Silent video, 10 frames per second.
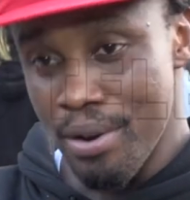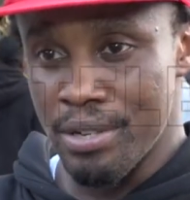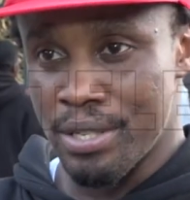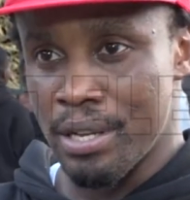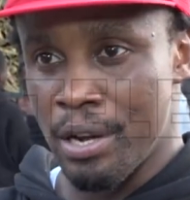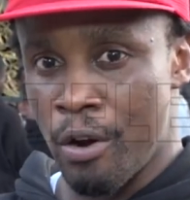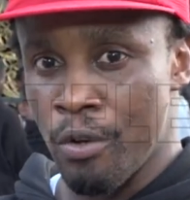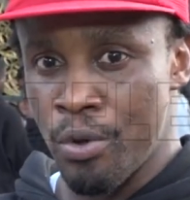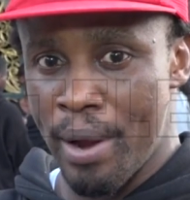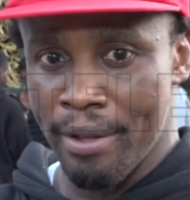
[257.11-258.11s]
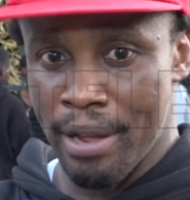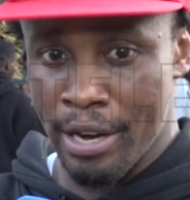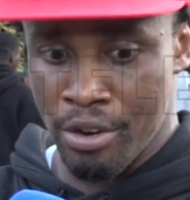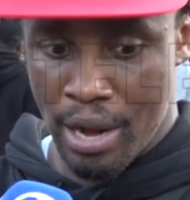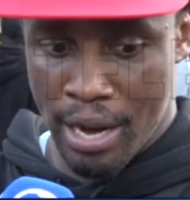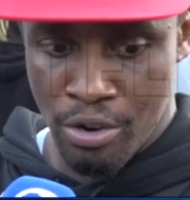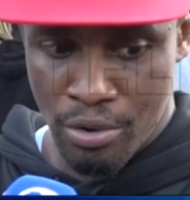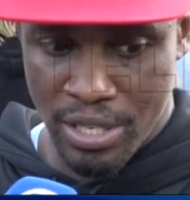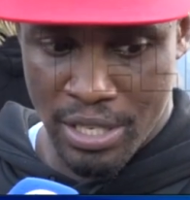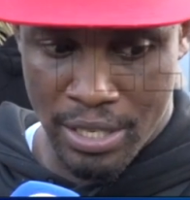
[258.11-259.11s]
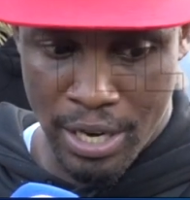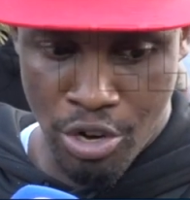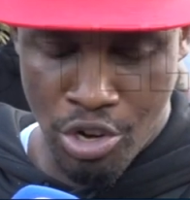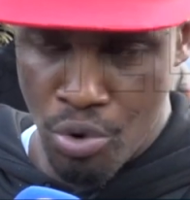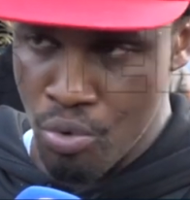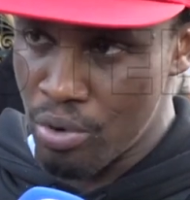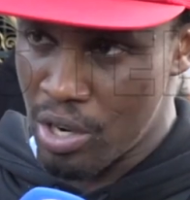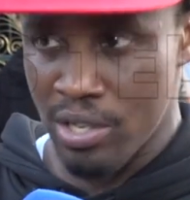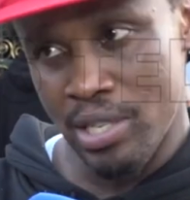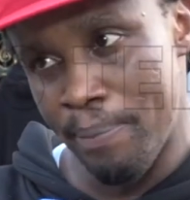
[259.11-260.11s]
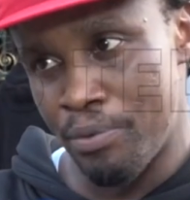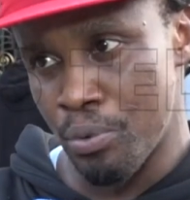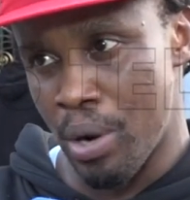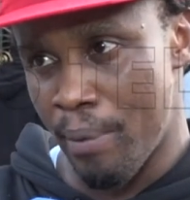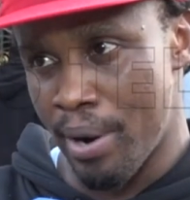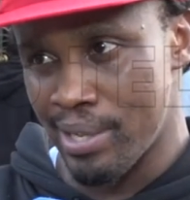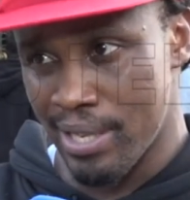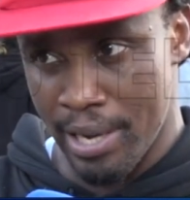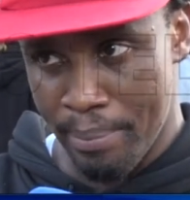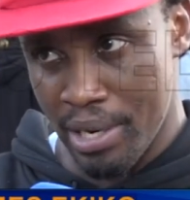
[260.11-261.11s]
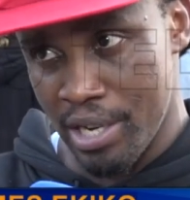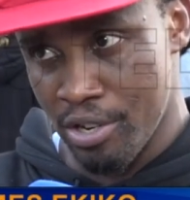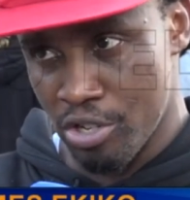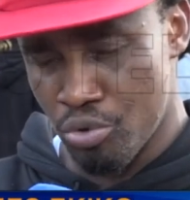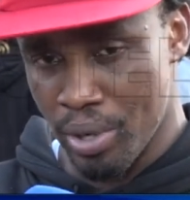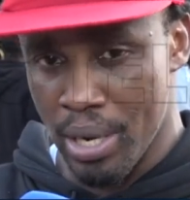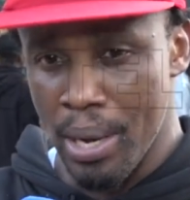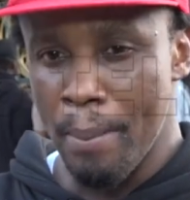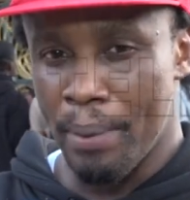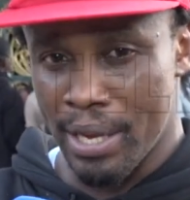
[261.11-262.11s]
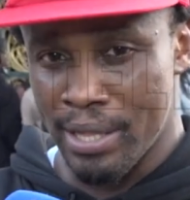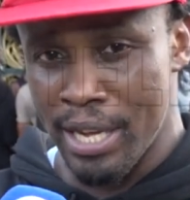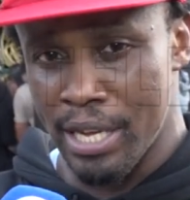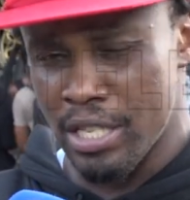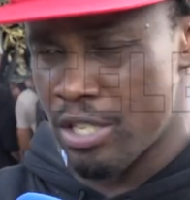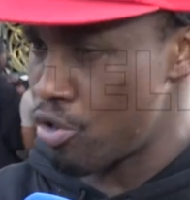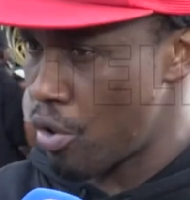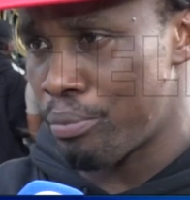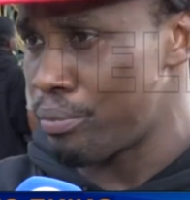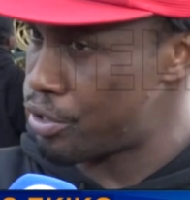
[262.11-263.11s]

It's a, although I, I, I notice it's a new concept to our entertainment industry, but I think it's normal.